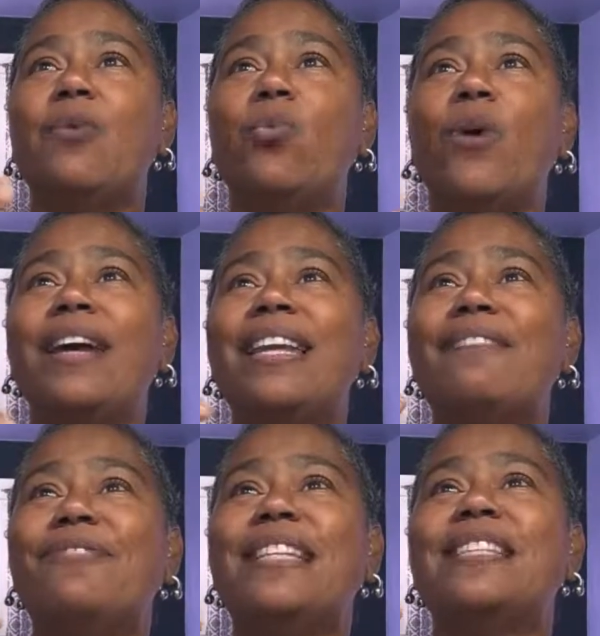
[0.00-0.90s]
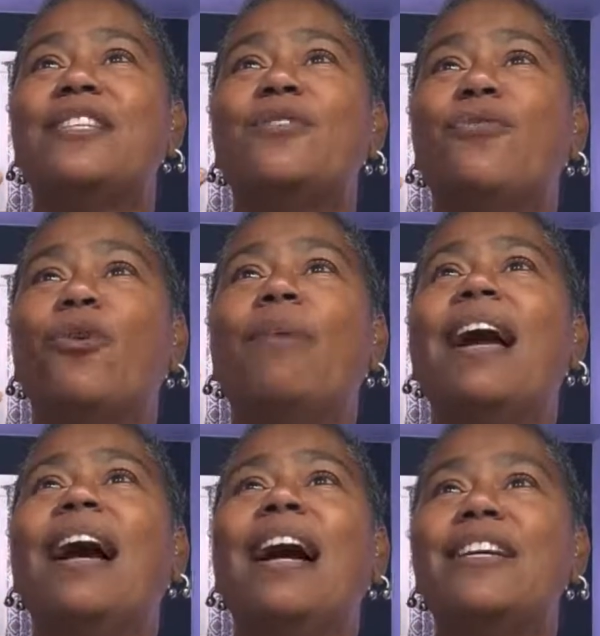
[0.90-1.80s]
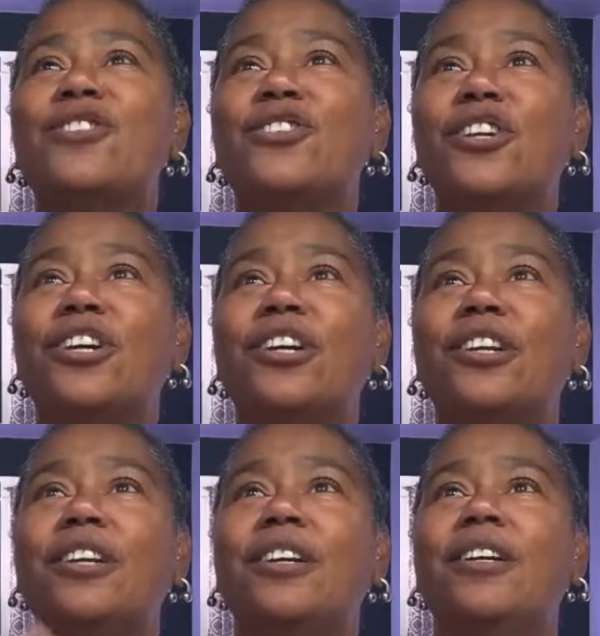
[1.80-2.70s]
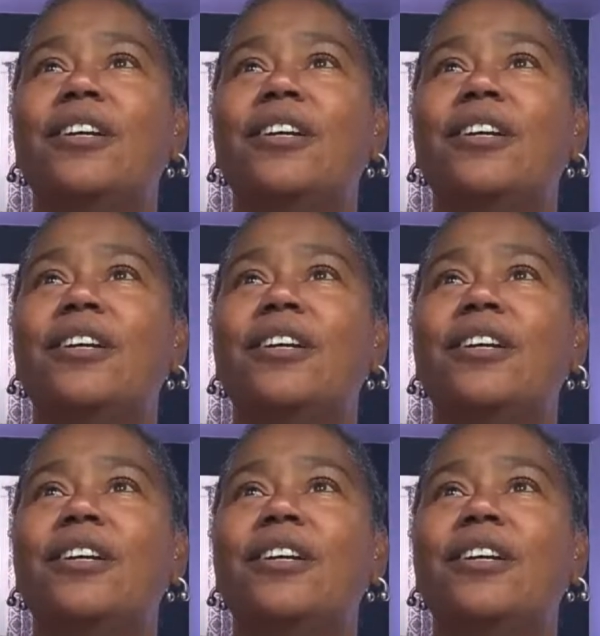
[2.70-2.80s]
what if this is for my highest good?